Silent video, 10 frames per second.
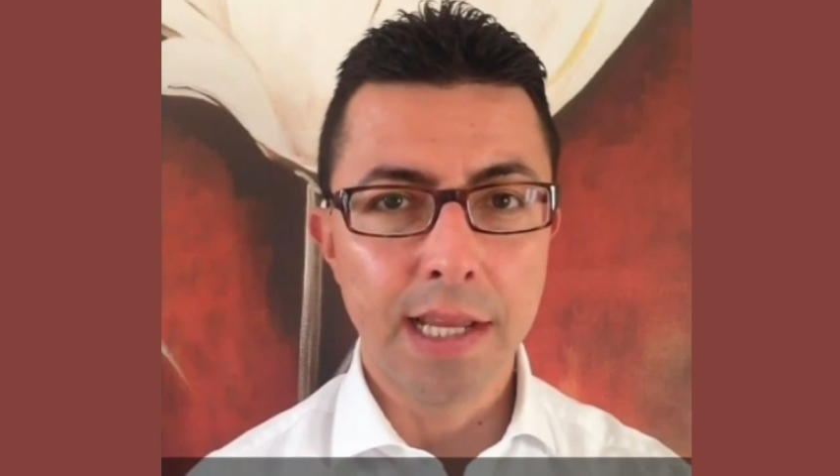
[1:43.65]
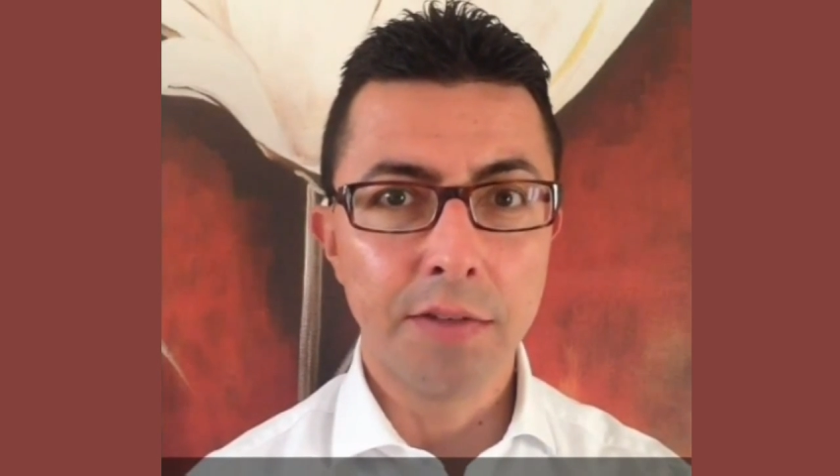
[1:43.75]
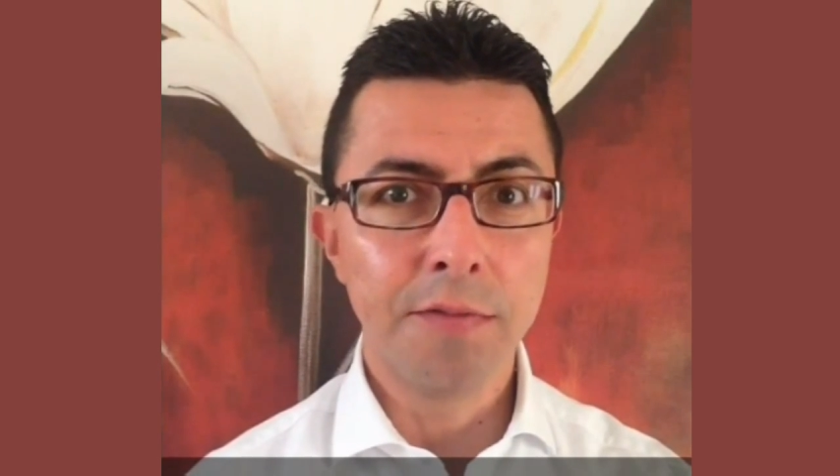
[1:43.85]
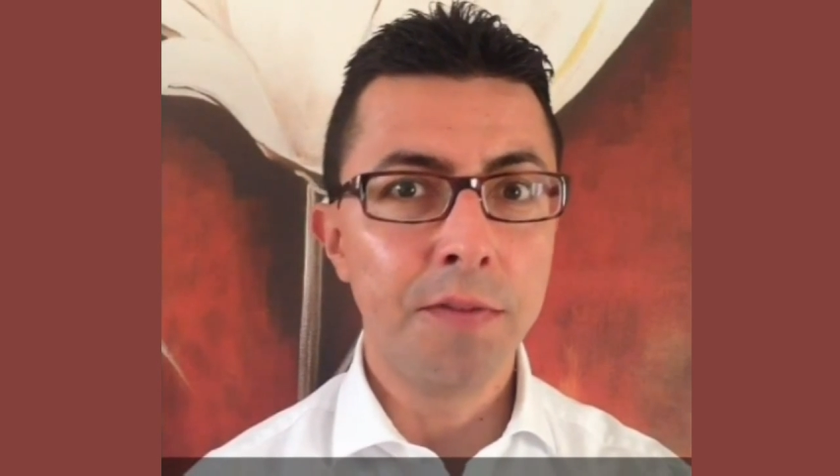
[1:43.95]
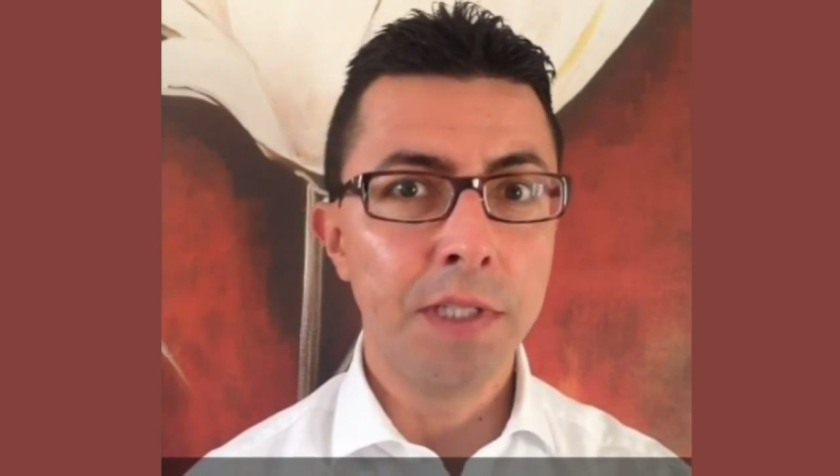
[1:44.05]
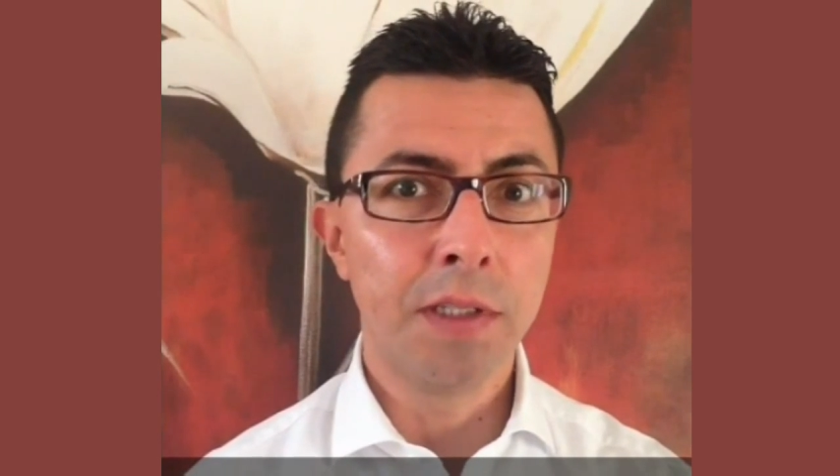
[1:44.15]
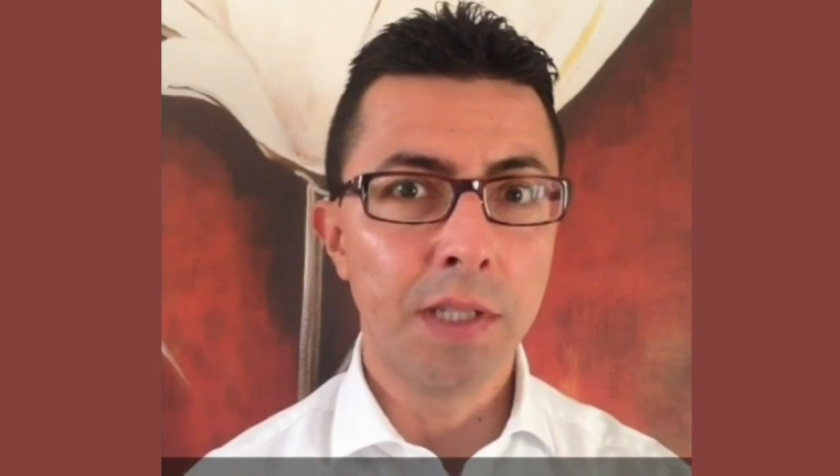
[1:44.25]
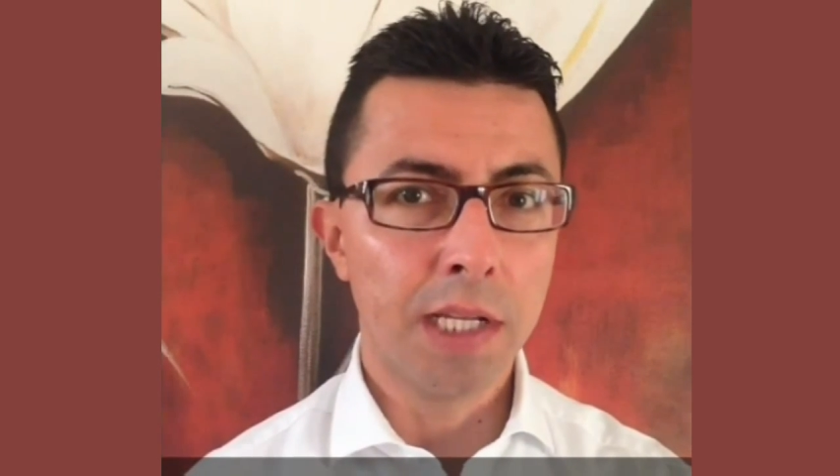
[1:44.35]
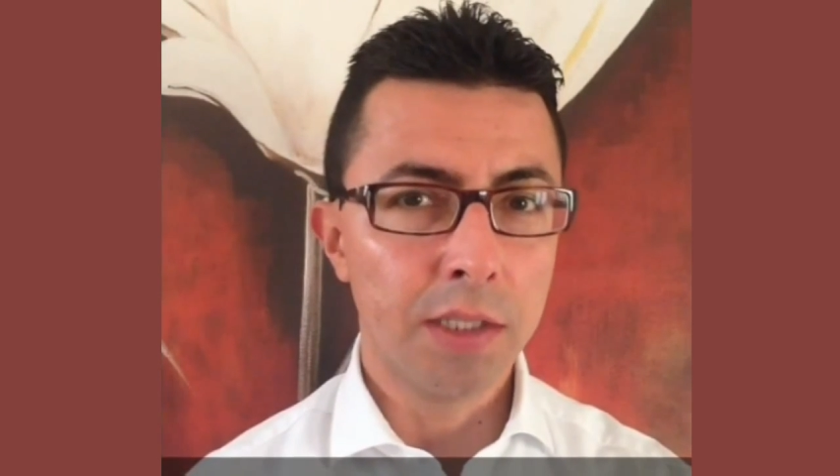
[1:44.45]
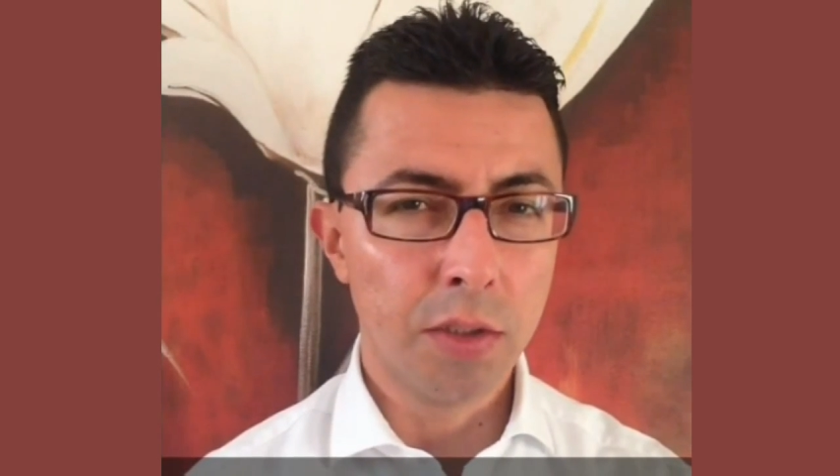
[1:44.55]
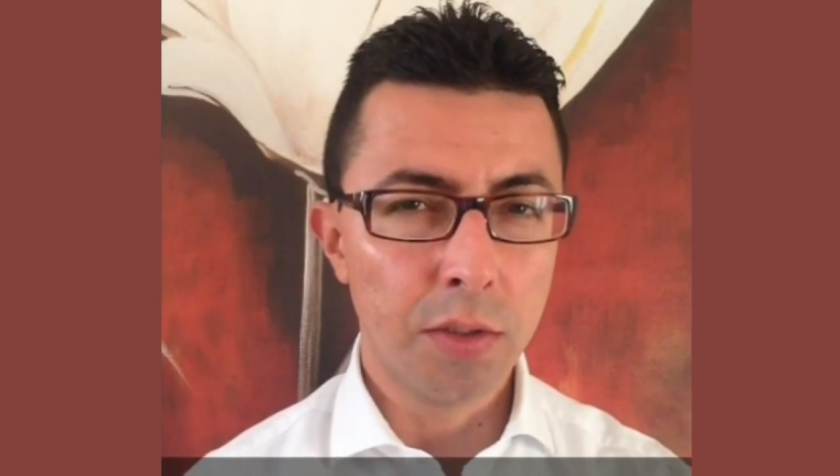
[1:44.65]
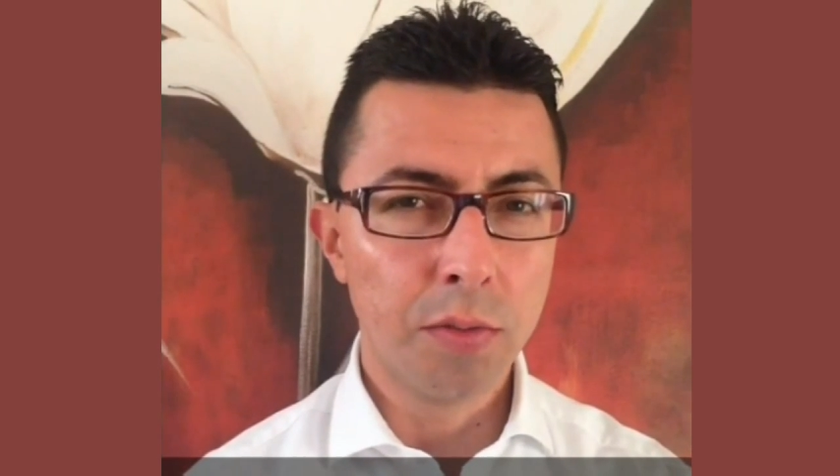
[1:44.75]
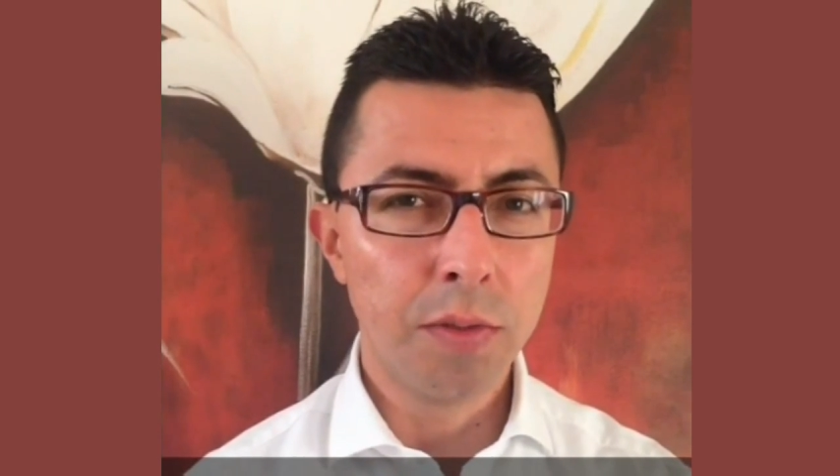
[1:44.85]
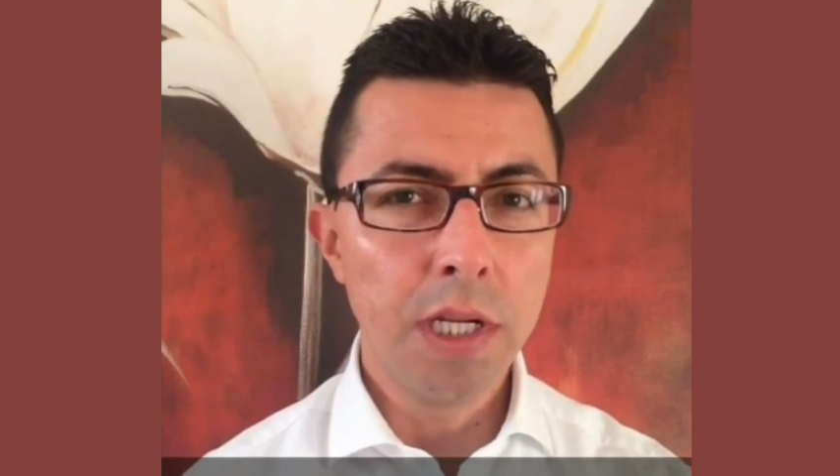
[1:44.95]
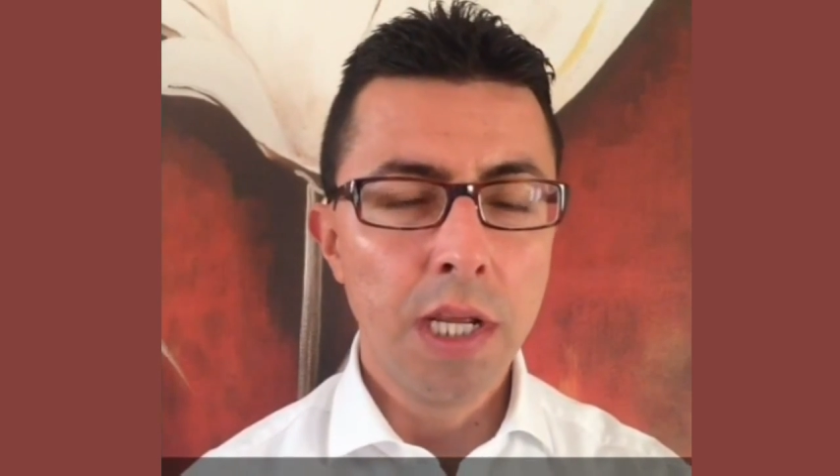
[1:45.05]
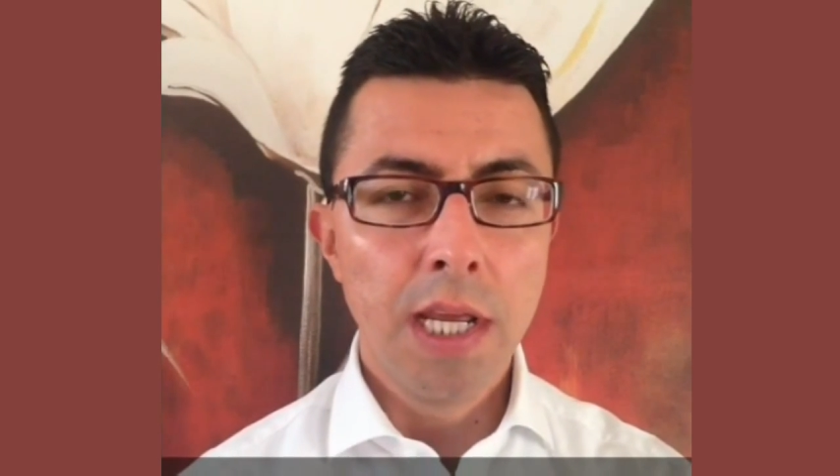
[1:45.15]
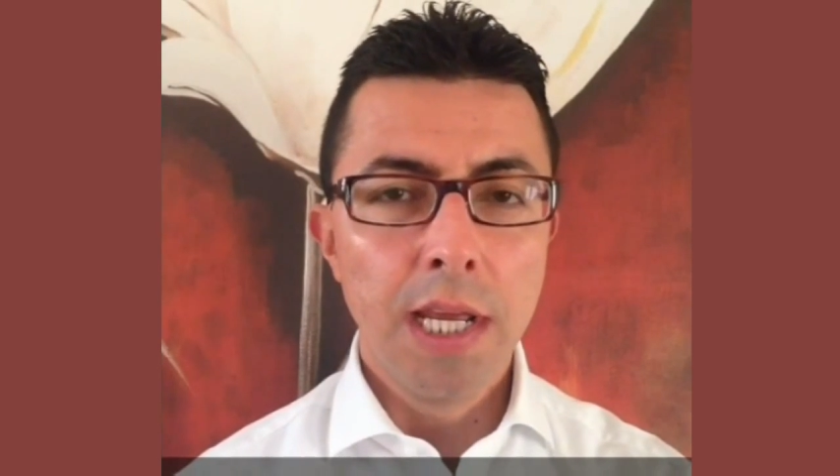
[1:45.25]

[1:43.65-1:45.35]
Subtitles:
I don't feel alone.